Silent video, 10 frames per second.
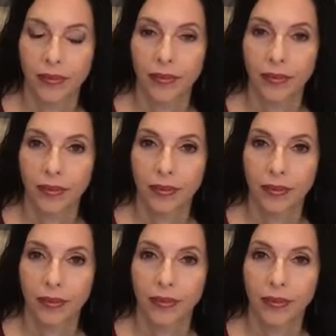
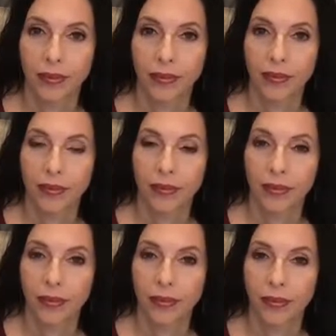
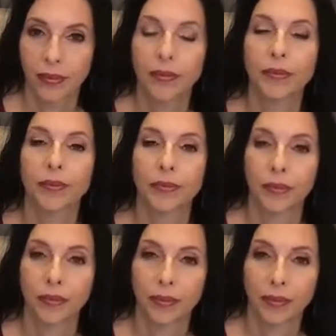
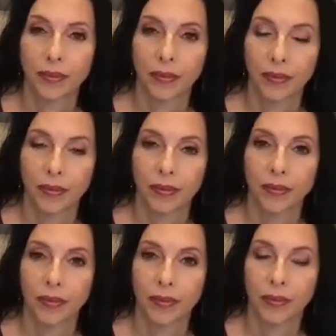
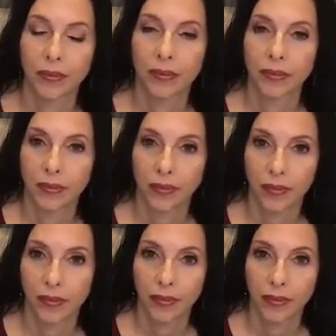
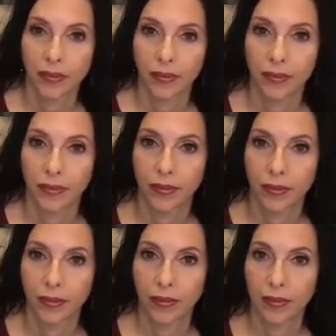
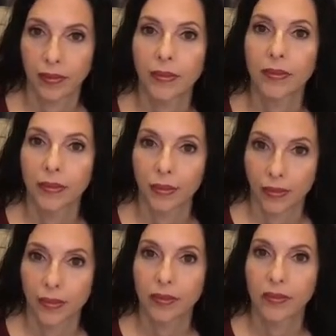
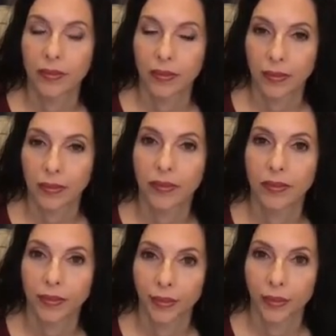
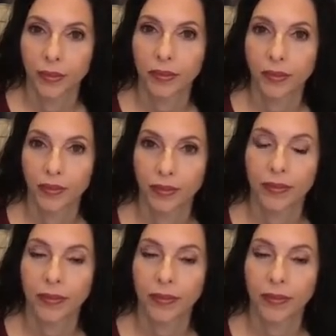No words are spoken by the person on screen.